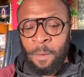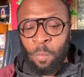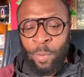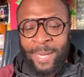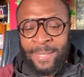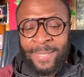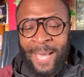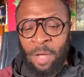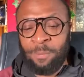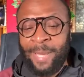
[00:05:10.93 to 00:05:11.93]
weighed
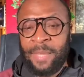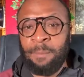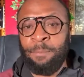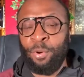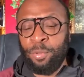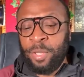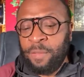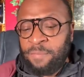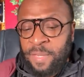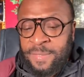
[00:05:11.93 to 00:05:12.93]
down by the burden
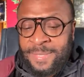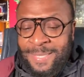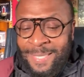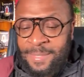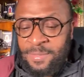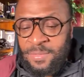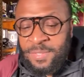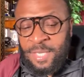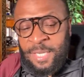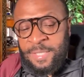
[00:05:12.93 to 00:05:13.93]
of their
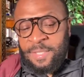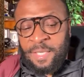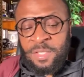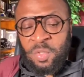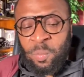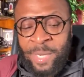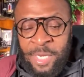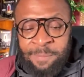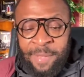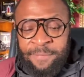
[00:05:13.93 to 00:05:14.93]
sins, easily
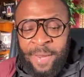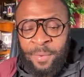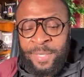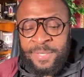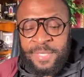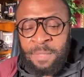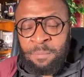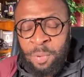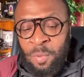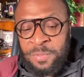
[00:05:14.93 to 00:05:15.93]
swayed by various
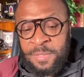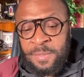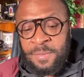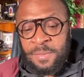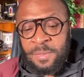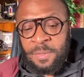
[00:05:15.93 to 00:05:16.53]
impulses